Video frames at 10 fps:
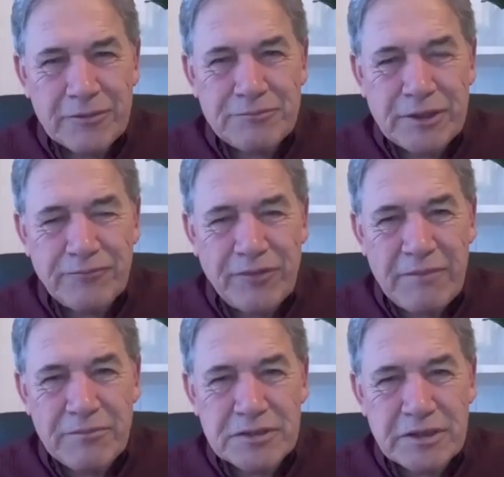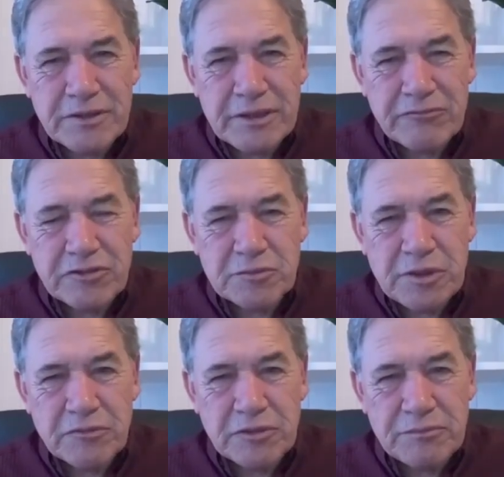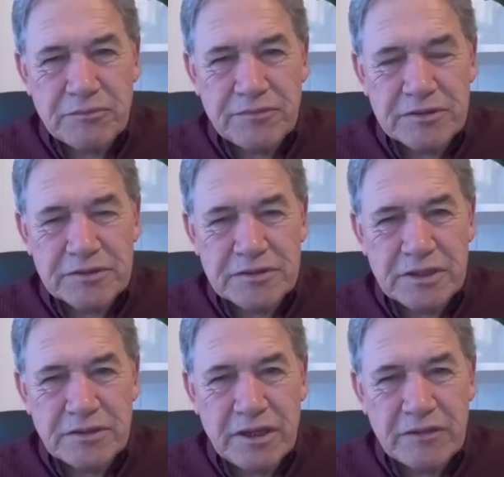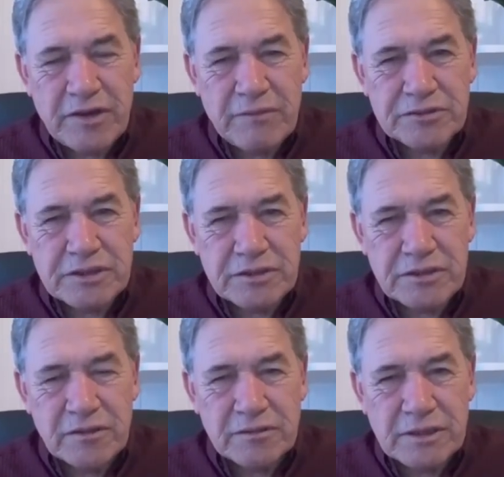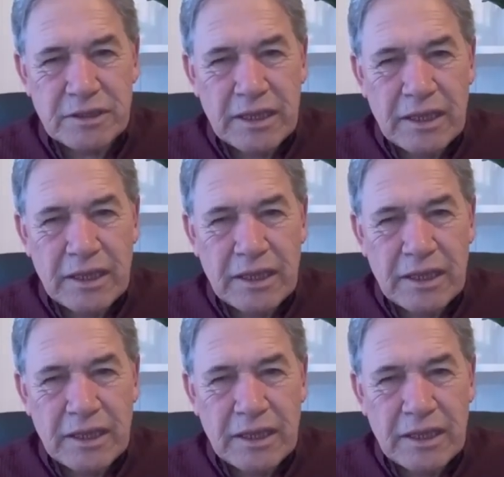language about 5% of the country speak with any proficiency and 95% don't.